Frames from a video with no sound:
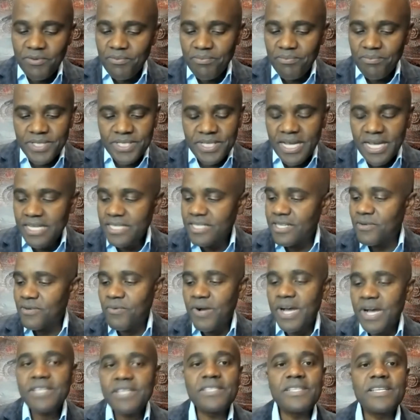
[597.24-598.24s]
Masai said,
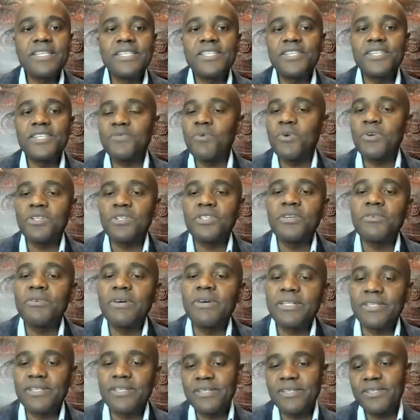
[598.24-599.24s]
West, he just won't do
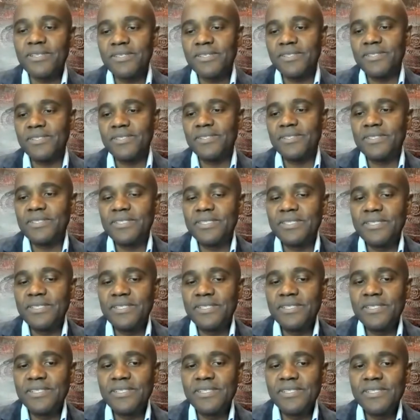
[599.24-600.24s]
it.
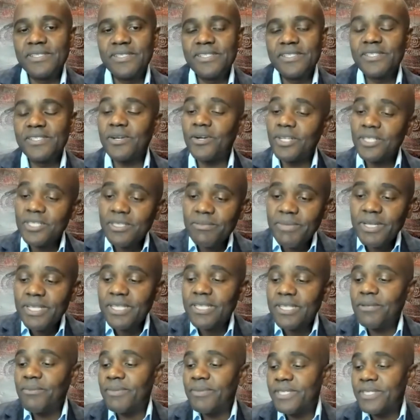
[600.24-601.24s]
So
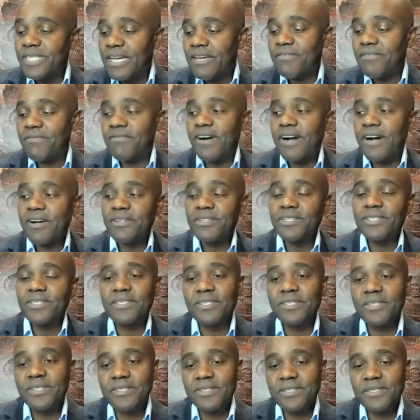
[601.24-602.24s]
ultimately, Messiah fired
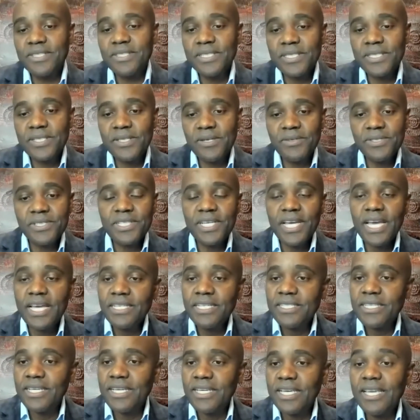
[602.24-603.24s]
Coach
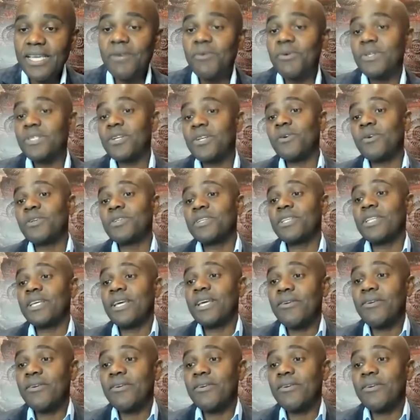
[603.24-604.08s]
Casey. He was coach of the year